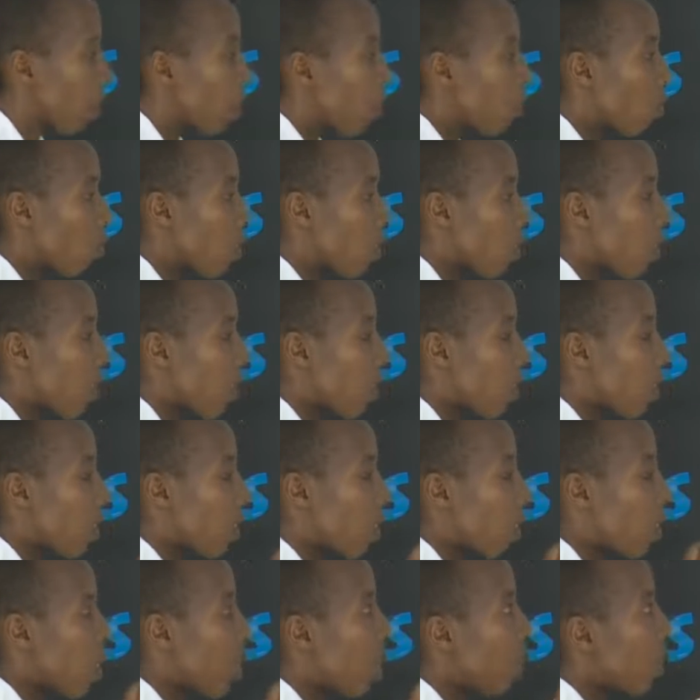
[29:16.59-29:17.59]
So
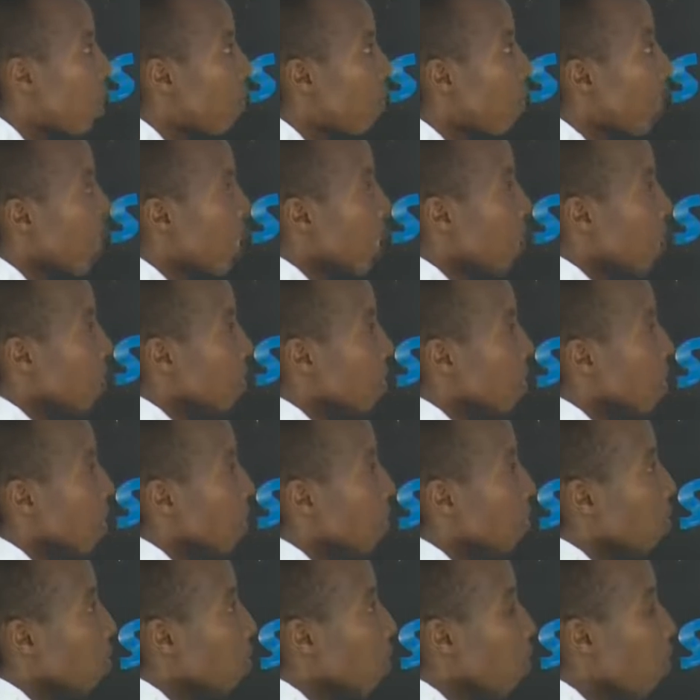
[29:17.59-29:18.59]
the liver does
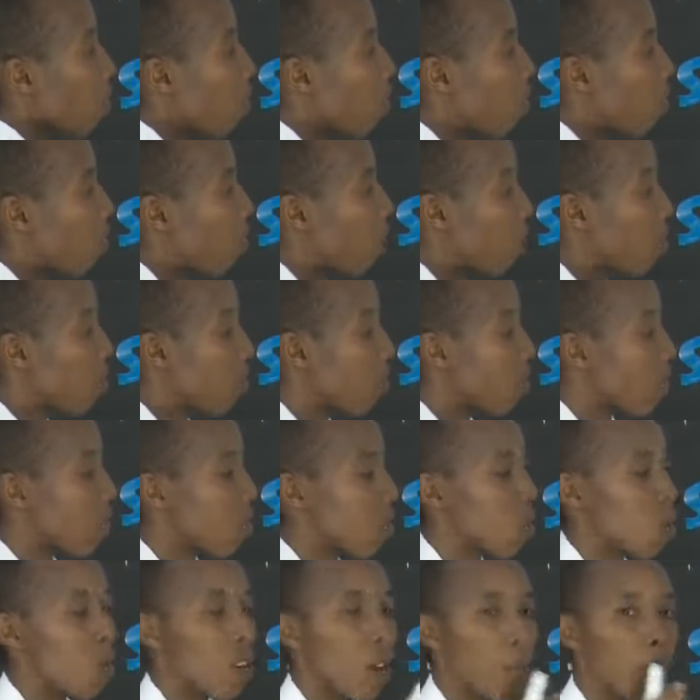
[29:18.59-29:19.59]
the role of
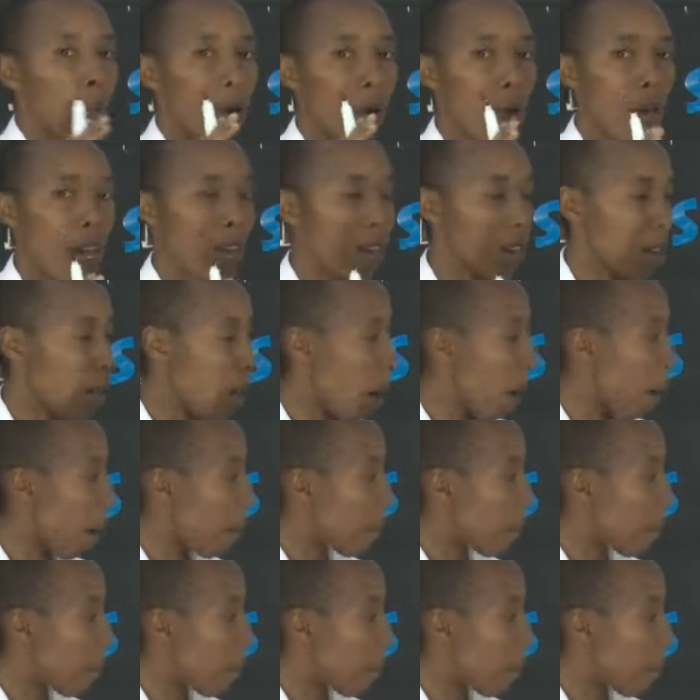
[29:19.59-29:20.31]
excretion, number 1,